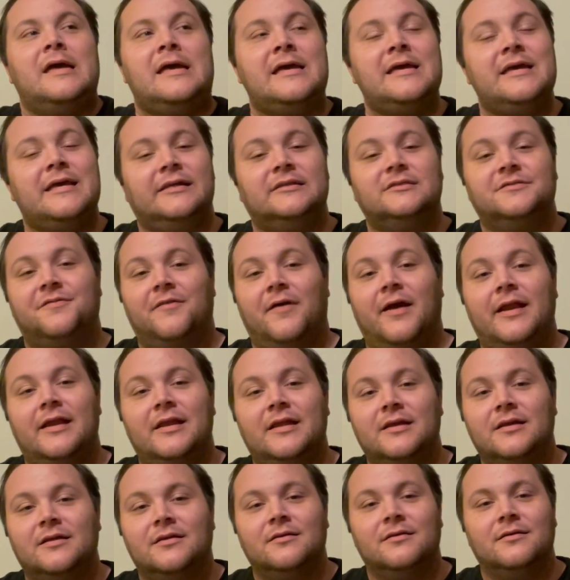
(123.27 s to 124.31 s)
He's
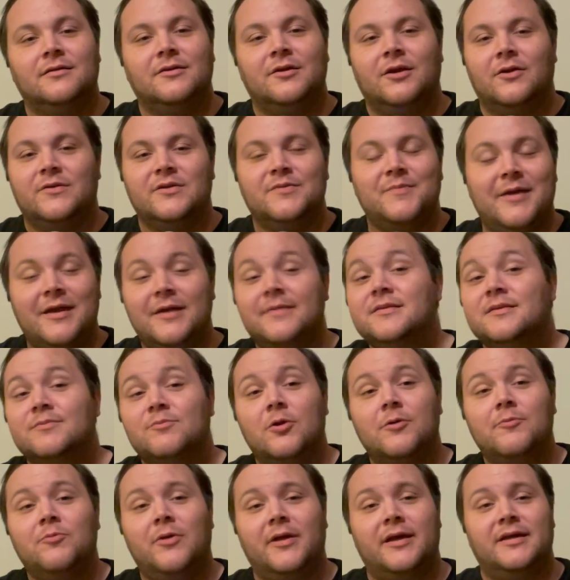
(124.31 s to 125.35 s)
finding, you know, he's making the
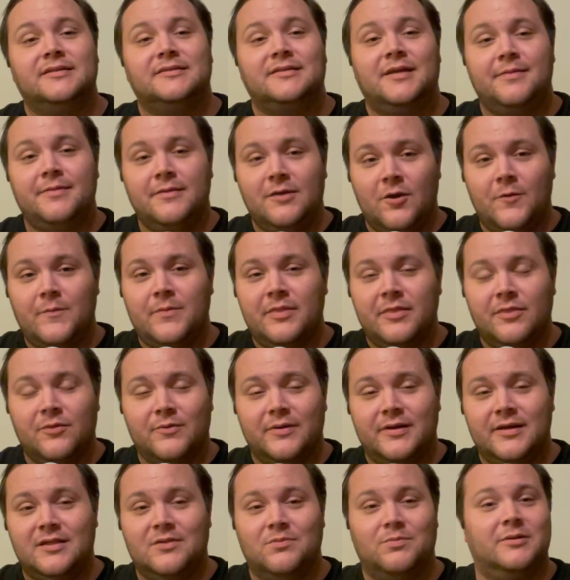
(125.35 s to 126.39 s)
smart plays, getting the open
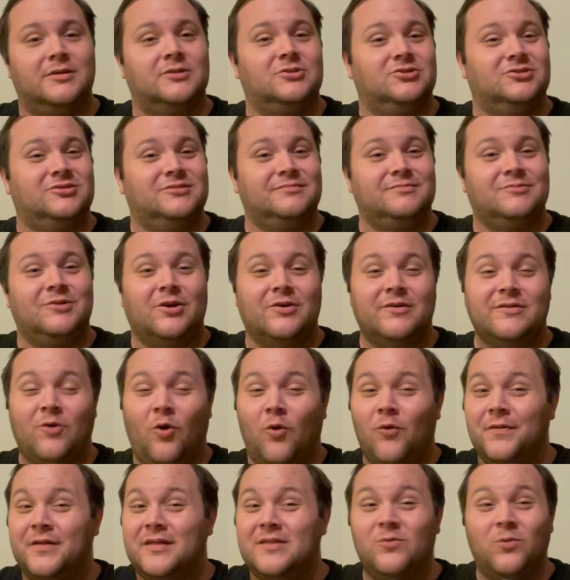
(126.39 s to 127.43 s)
threes, which, you know, he's
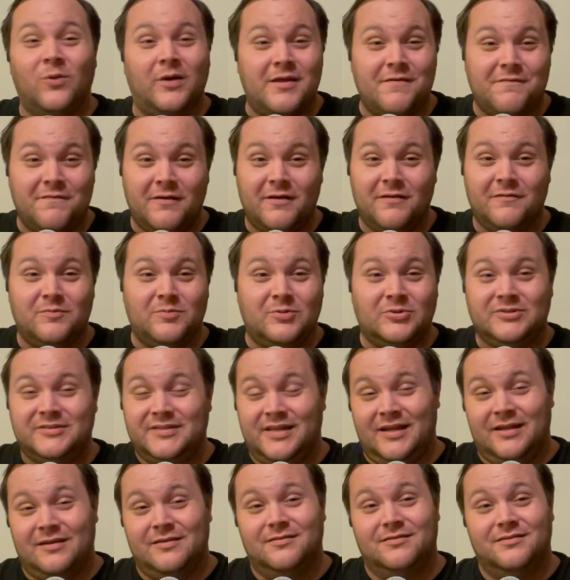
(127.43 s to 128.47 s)
only 25%
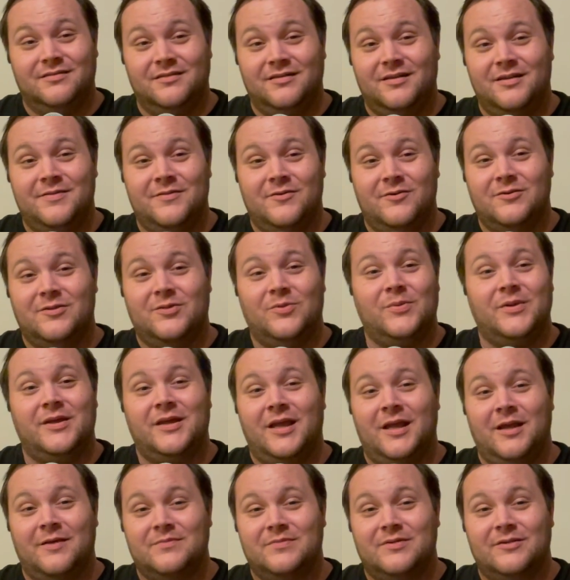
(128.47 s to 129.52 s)
in those three
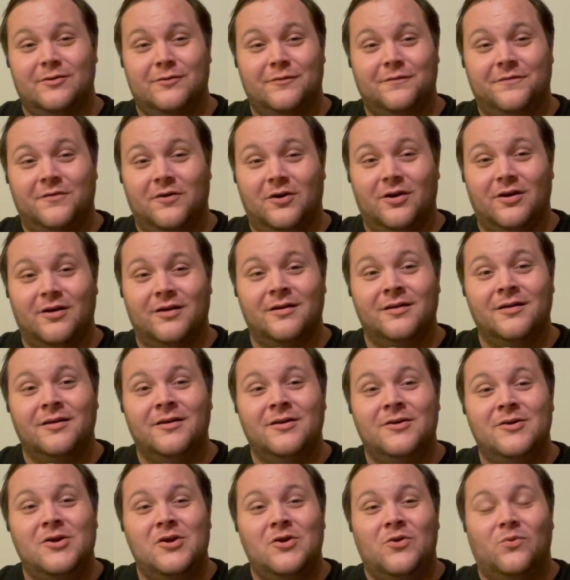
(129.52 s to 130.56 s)
games so far,
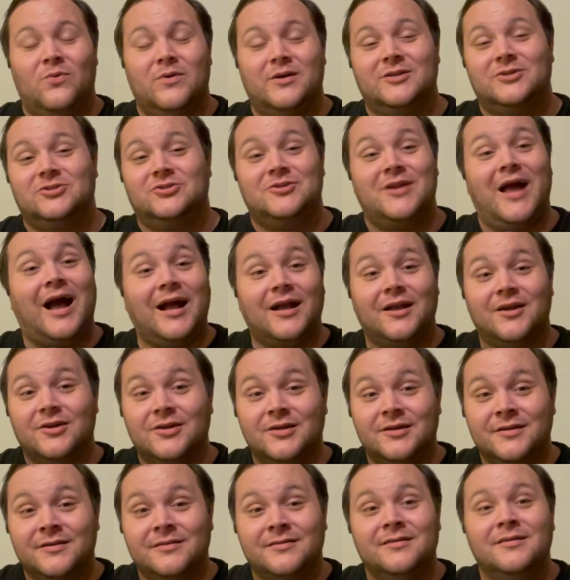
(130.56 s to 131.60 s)
which not
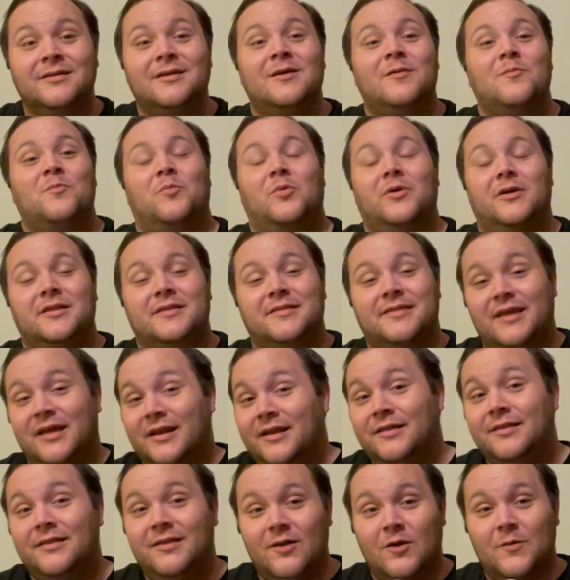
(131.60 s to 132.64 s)
good, but he's
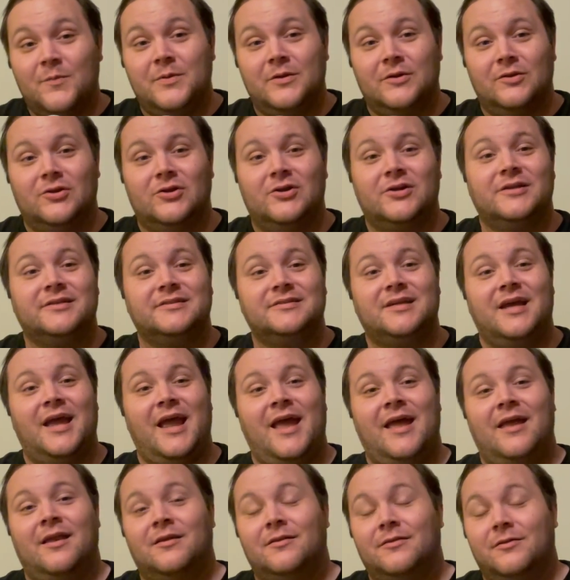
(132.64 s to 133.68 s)
getting the open looks,
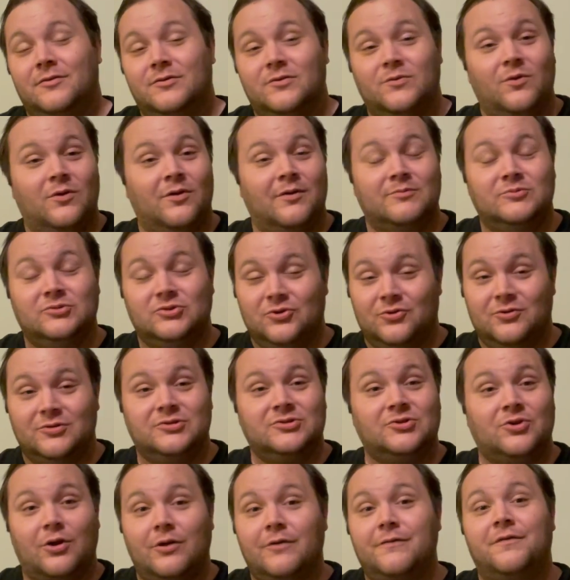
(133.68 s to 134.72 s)
and those will, I'm sure,
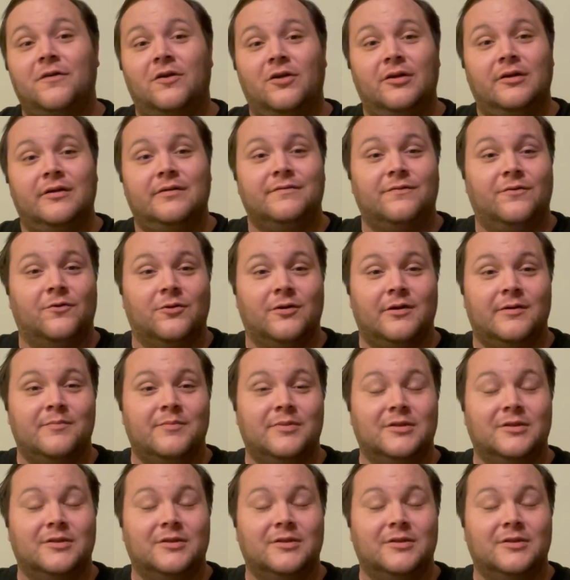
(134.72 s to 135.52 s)
start falling for him.